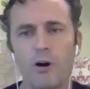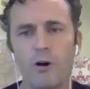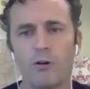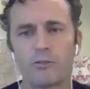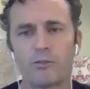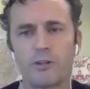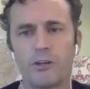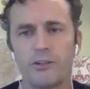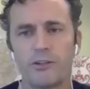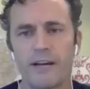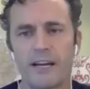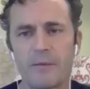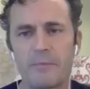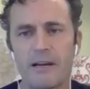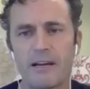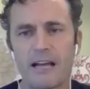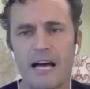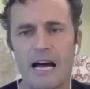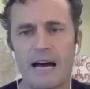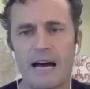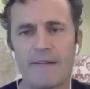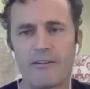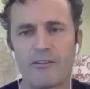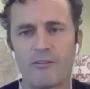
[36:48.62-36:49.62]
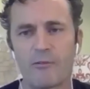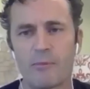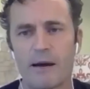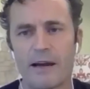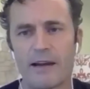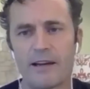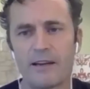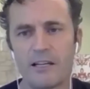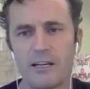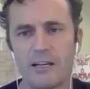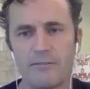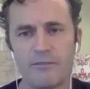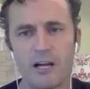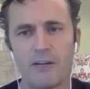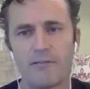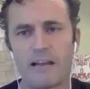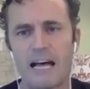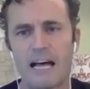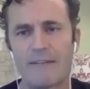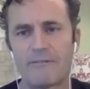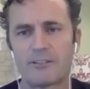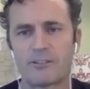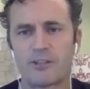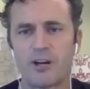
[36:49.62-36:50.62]
It's a good day to be alive, everybody. Live, love,
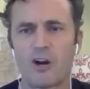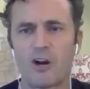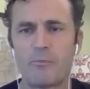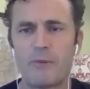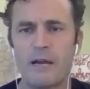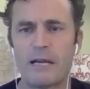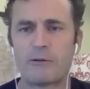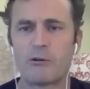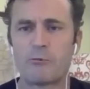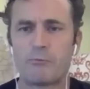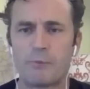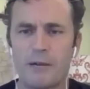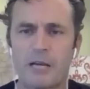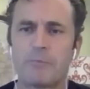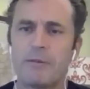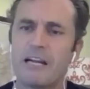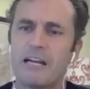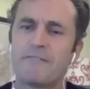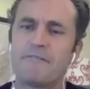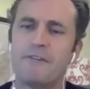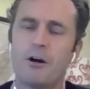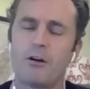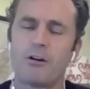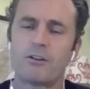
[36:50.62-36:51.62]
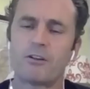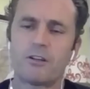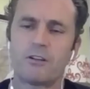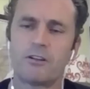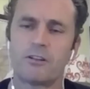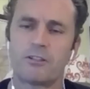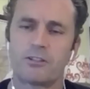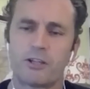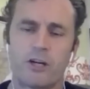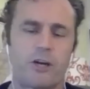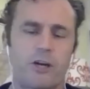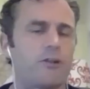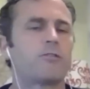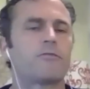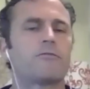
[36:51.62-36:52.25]
laugh, and serve big with big focus on the serve.